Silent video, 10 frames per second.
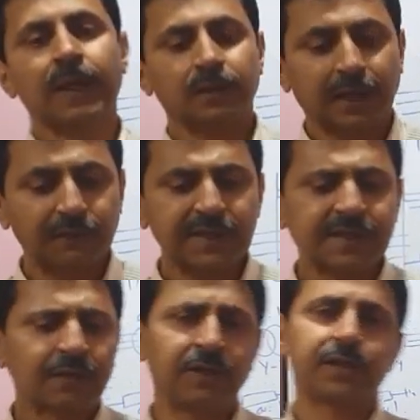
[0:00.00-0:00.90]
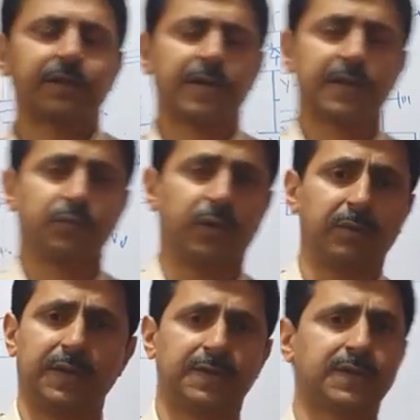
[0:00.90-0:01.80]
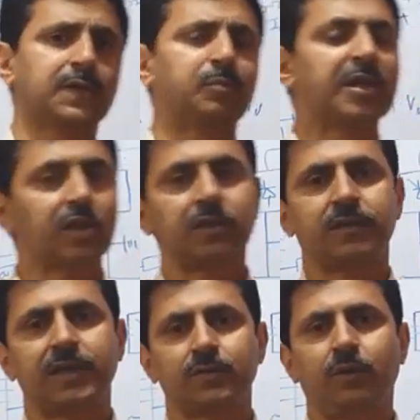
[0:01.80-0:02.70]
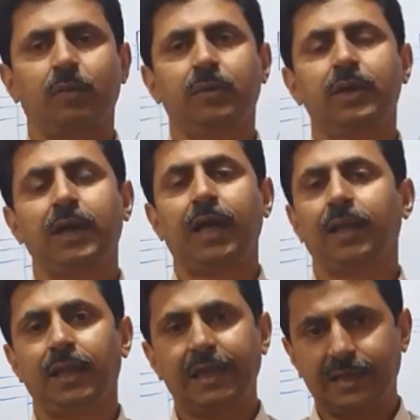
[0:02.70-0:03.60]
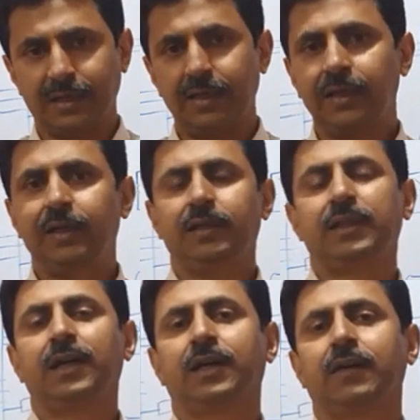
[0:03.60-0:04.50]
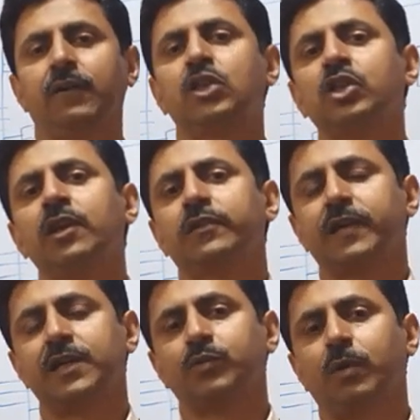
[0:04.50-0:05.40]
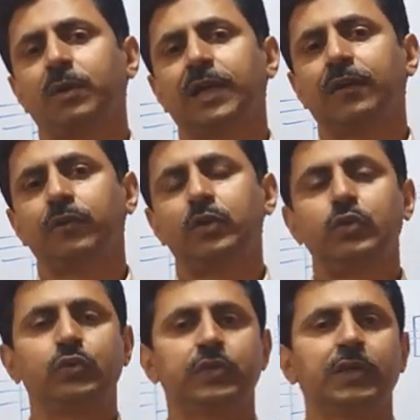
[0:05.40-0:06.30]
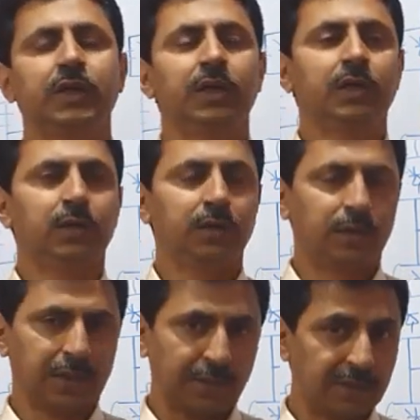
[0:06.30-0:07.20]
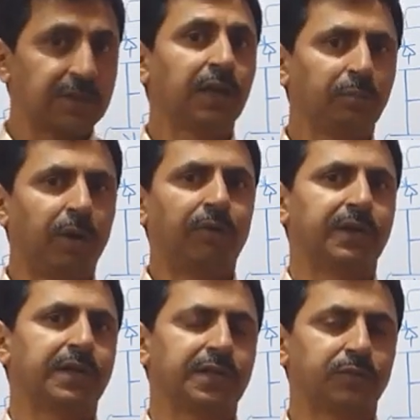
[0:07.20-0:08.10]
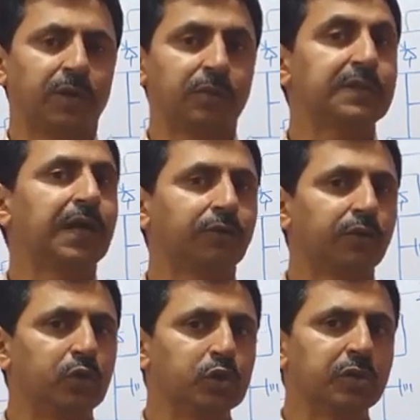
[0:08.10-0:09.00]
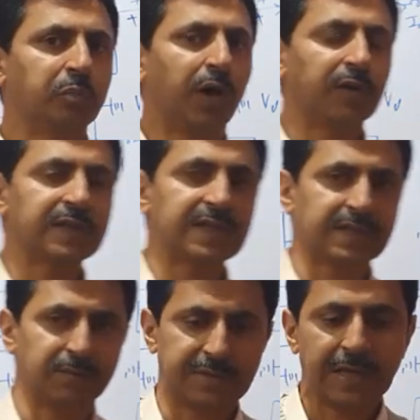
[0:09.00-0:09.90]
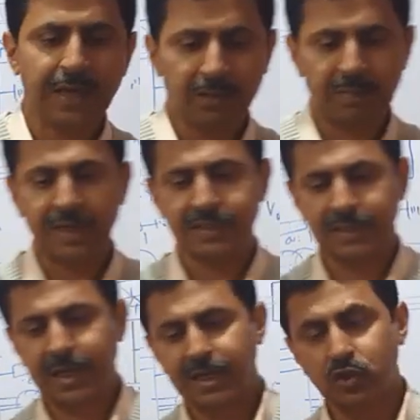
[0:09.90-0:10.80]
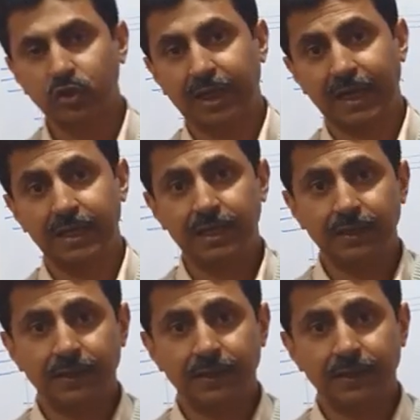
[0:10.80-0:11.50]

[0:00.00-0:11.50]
Now this converter transformer is a special transformer, unlike the conventional transformer that we use, conventional power transformers that we use in power systems, because it has to carry